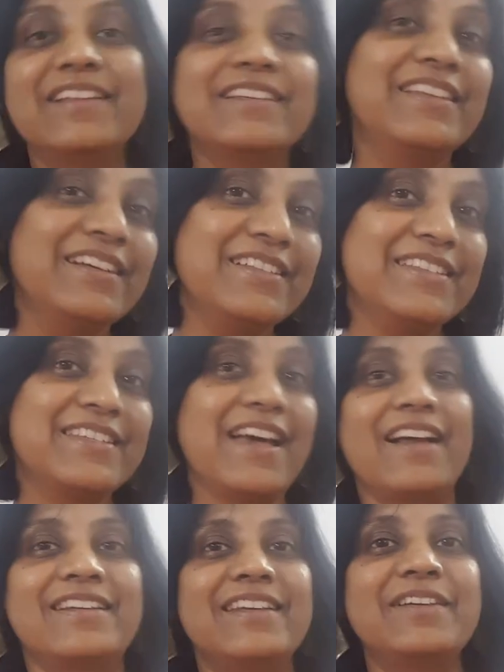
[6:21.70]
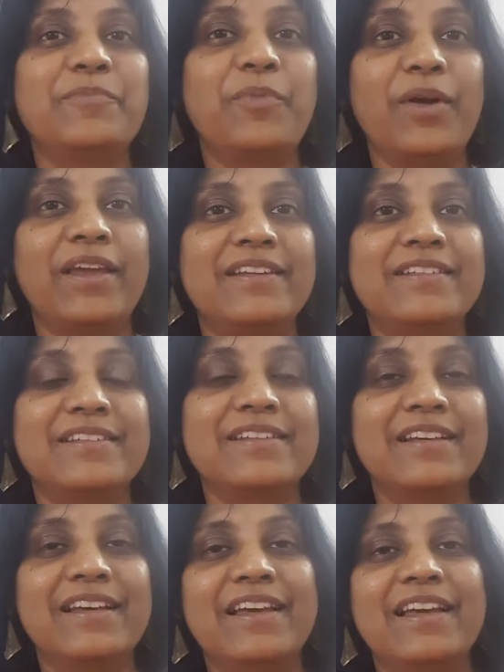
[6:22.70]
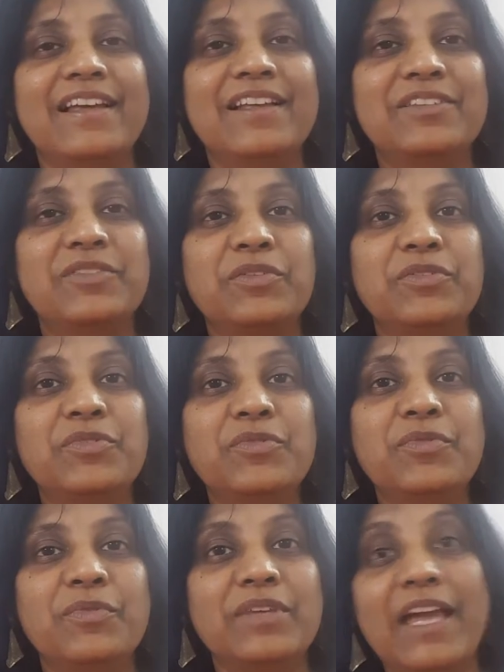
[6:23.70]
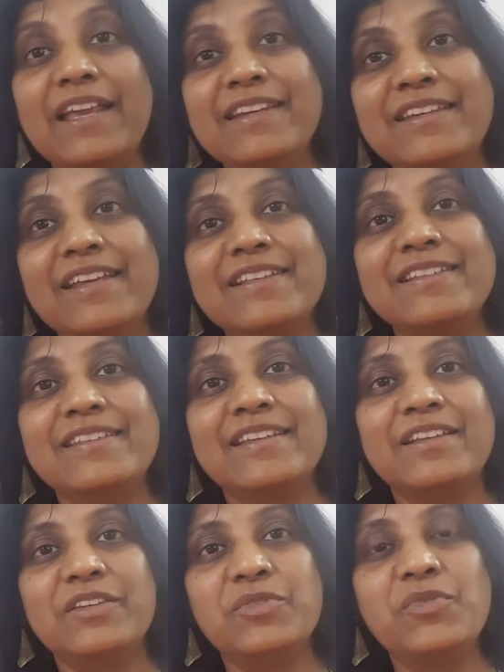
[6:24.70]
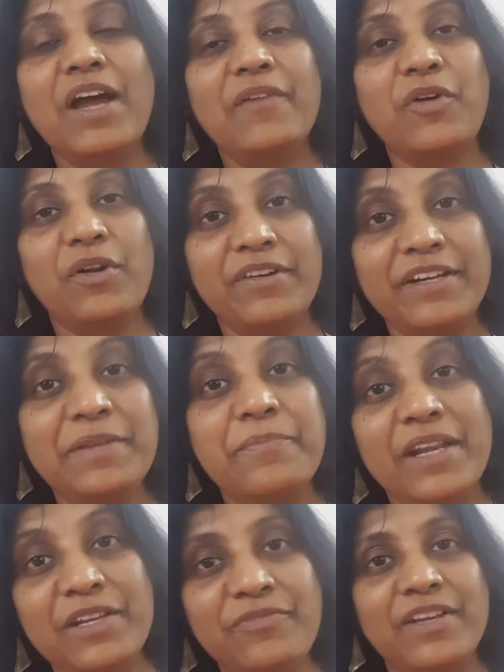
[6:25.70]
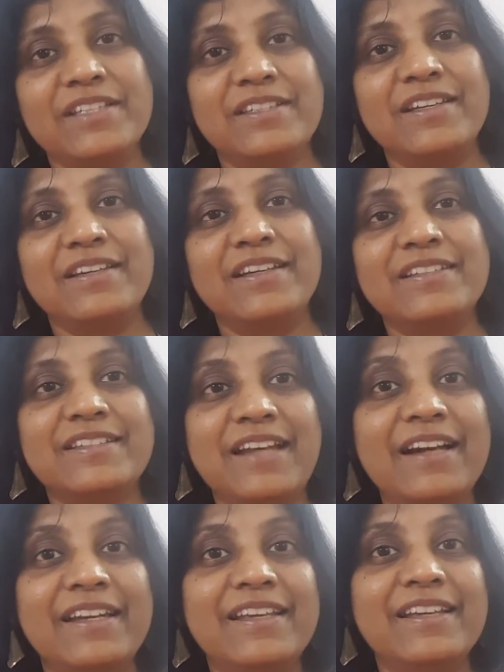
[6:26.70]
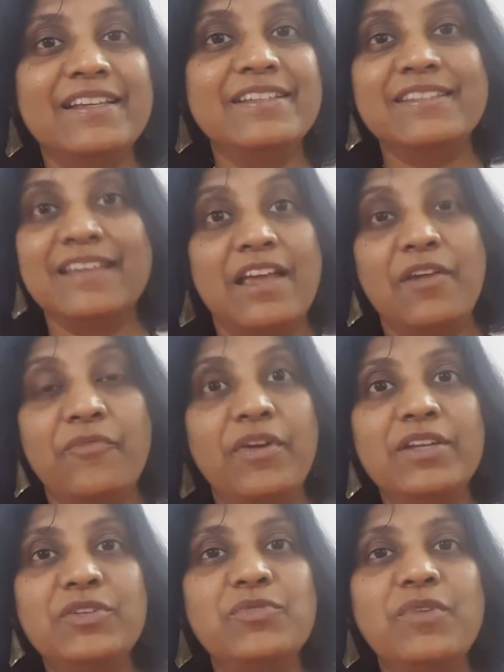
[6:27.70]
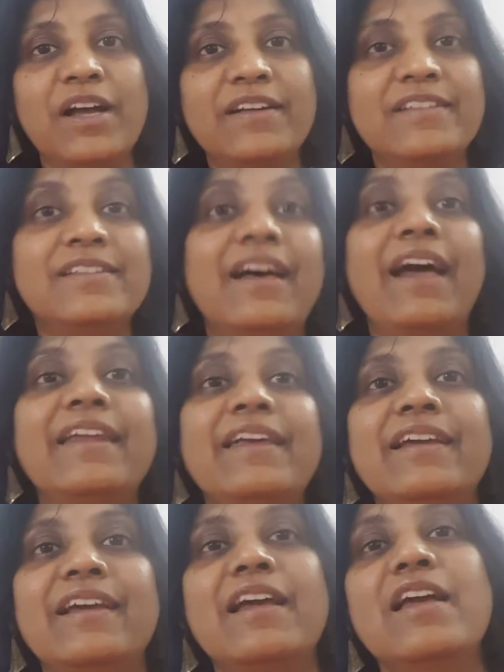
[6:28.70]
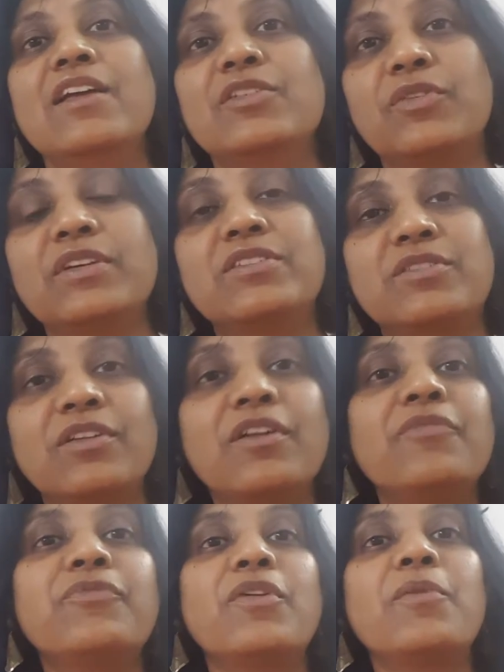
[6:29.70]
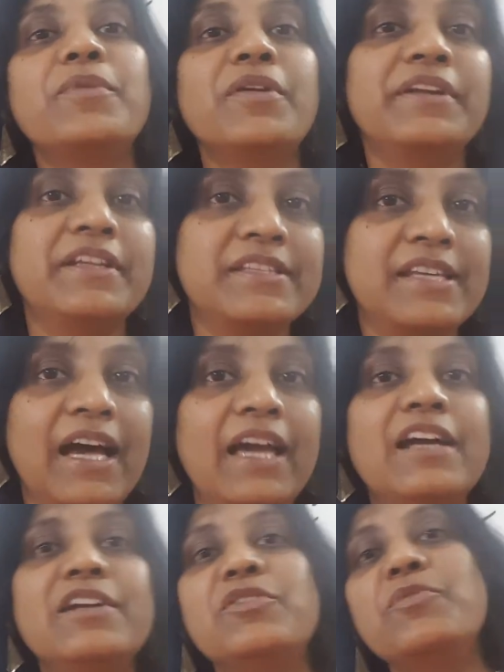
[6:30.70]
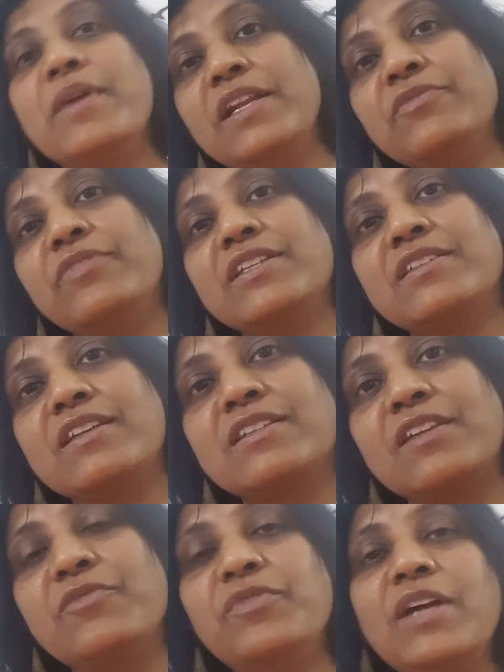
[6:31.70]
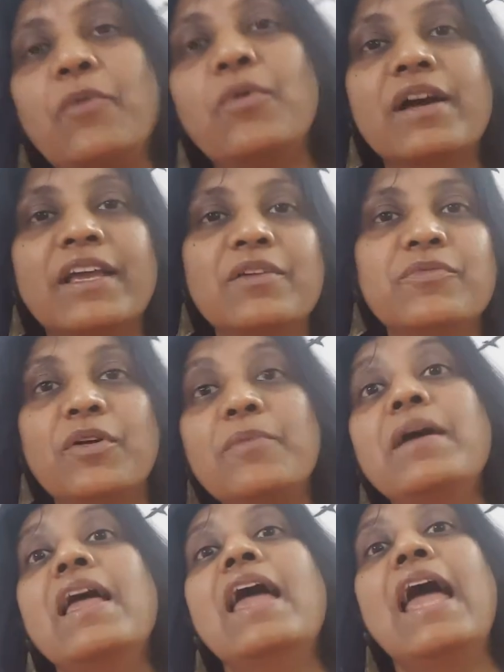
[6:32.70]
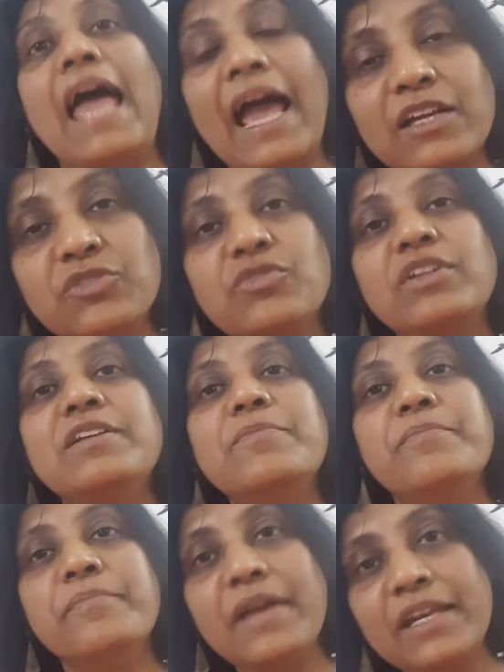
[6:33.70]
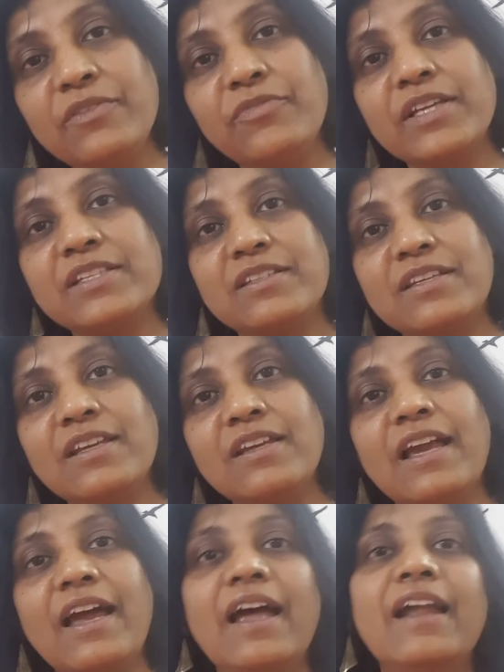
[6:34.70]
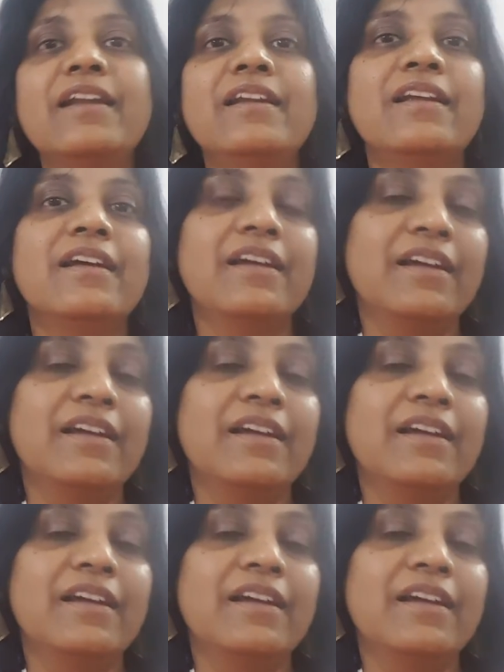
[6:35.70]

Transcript: the starting point. So you end is you have already manifested, and starting is when you are desiring. So instead of from your desire to manifestation, we are working from actually manifesting and